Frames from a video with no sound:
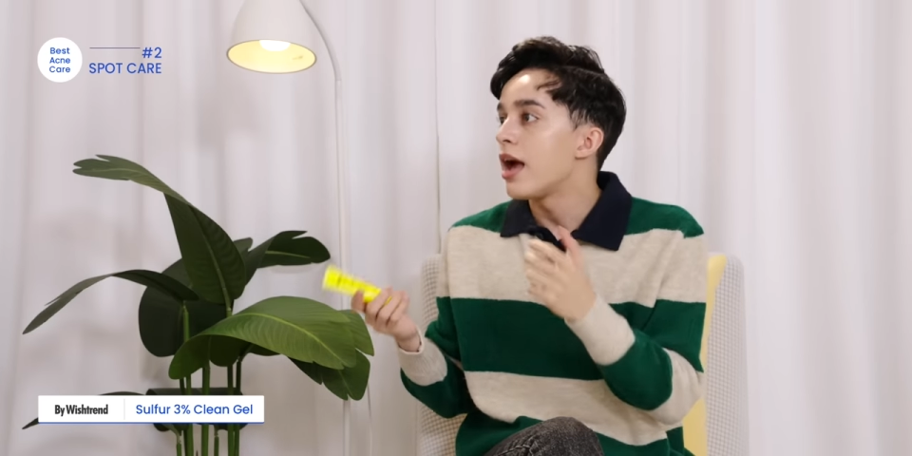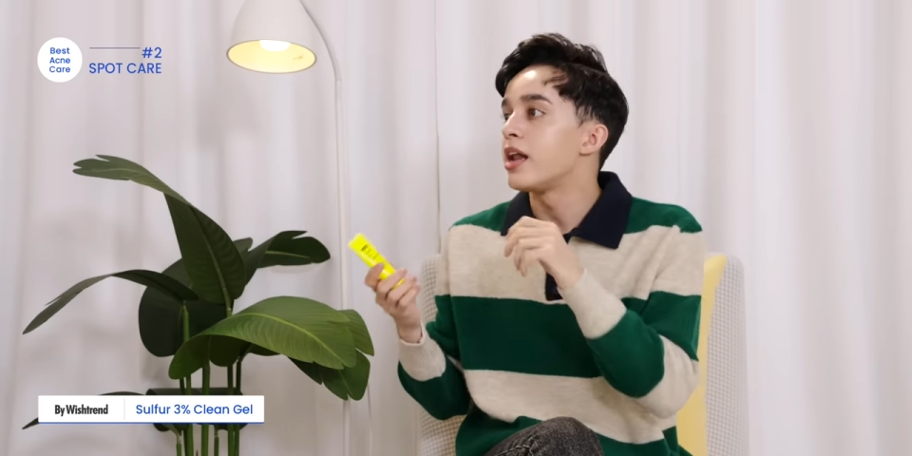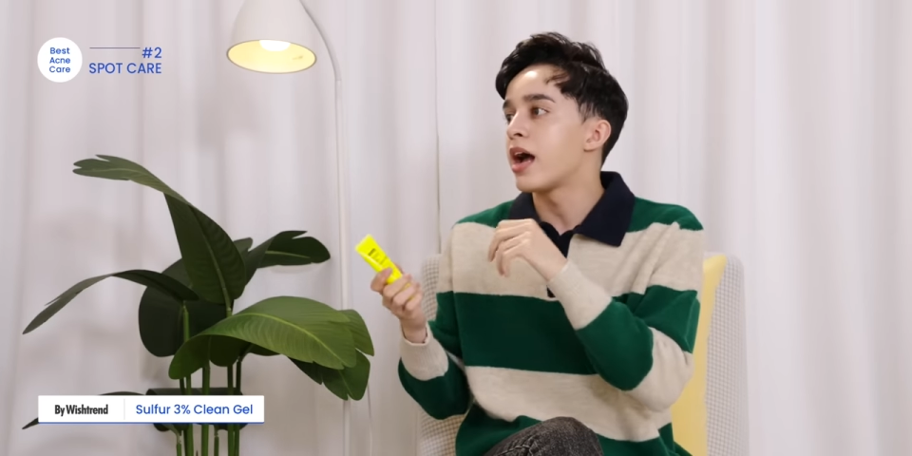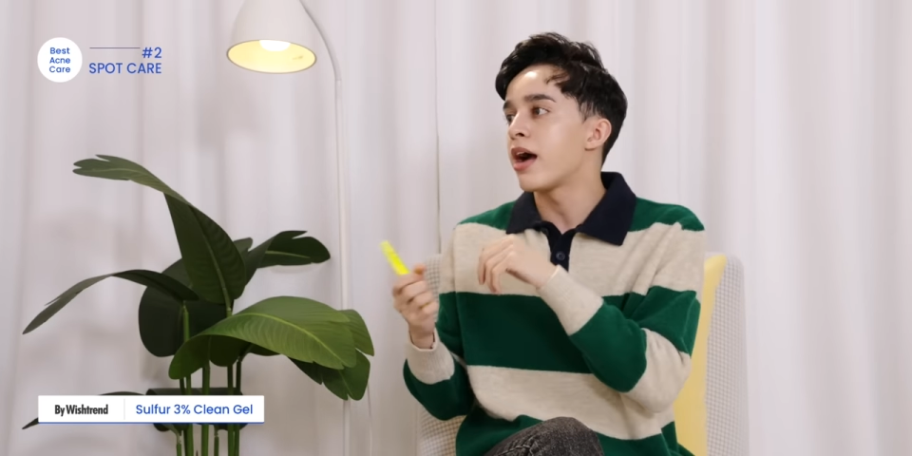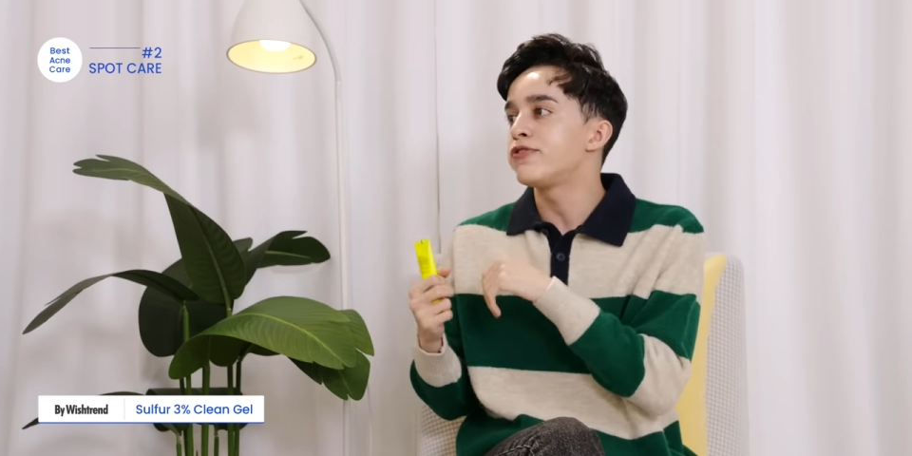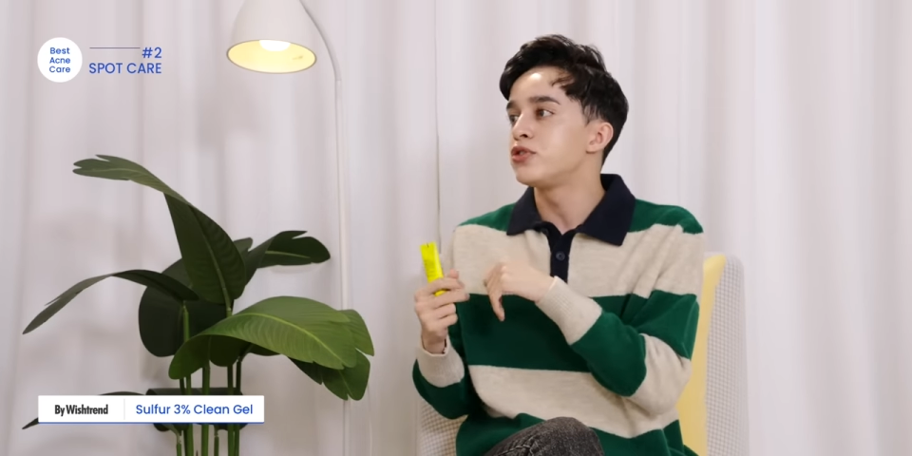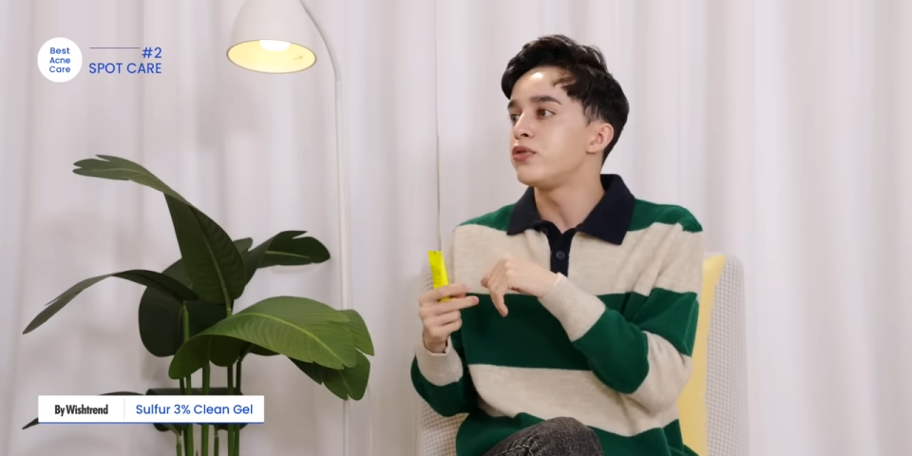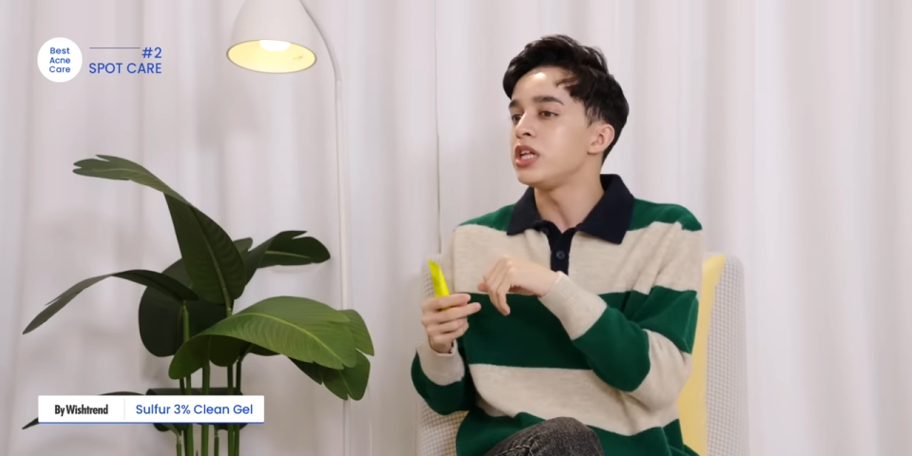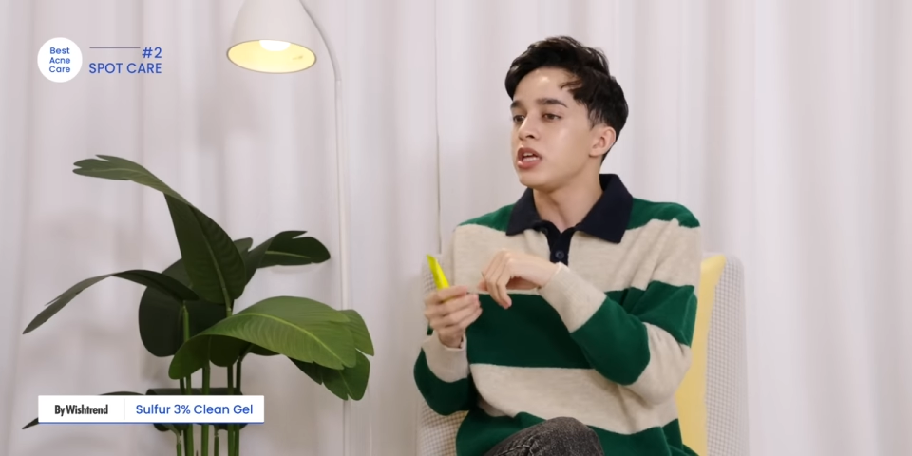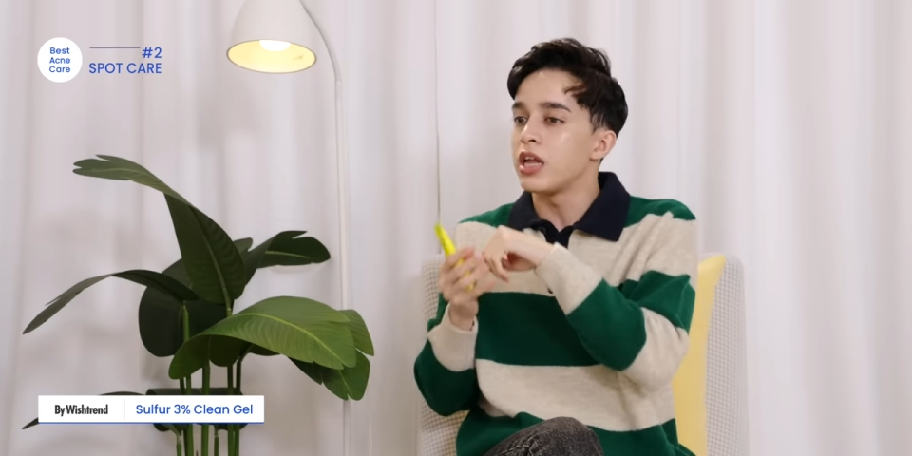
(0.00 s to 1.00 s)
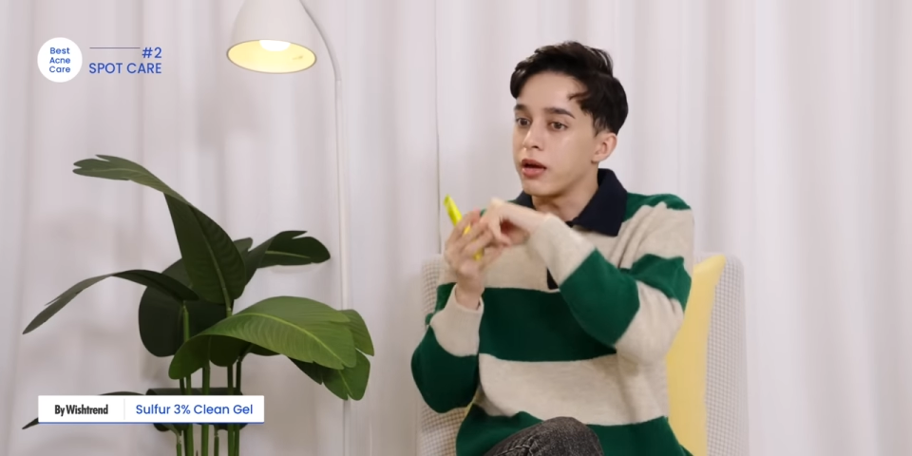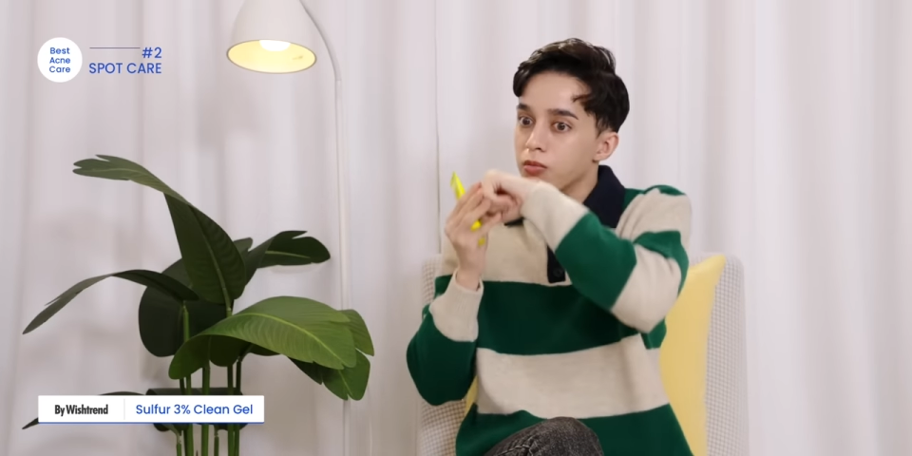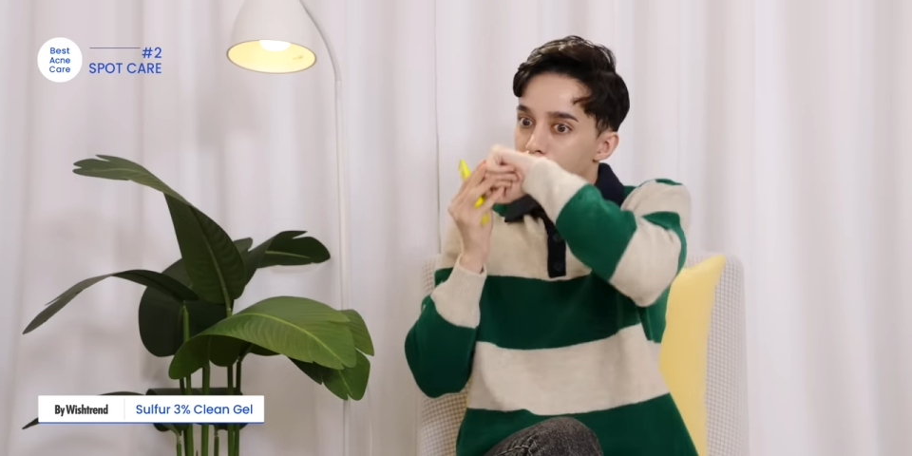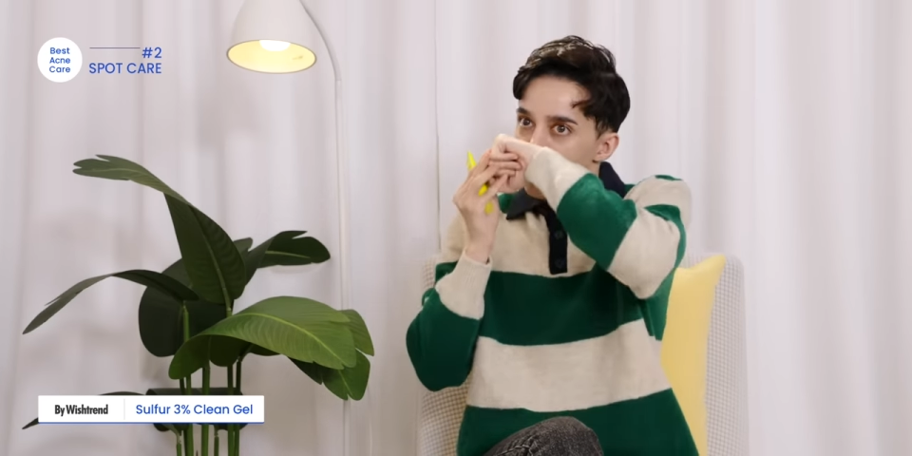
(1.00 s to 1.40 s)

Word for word: And I have to really like...